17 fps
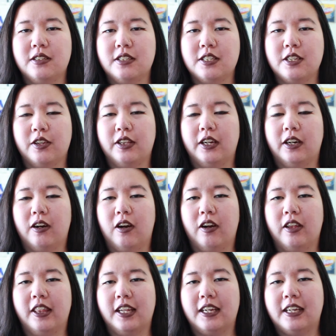So there
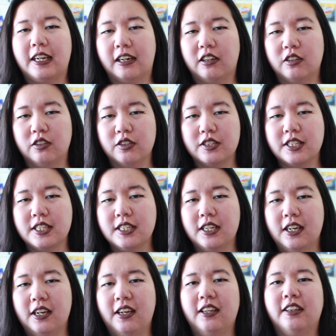are the Dells,
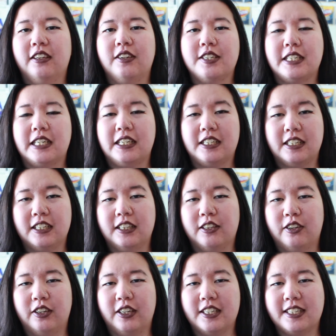there's
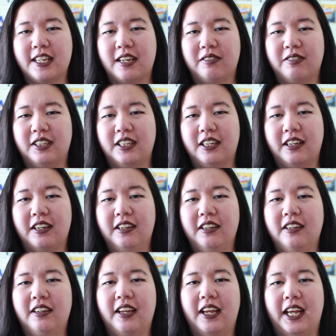1837,
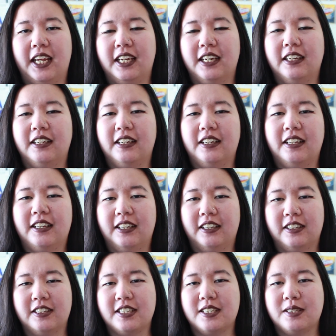and
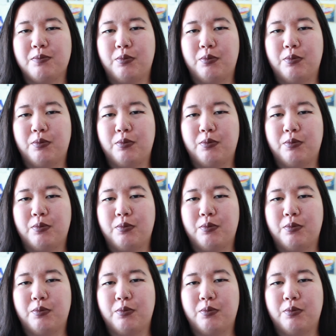there's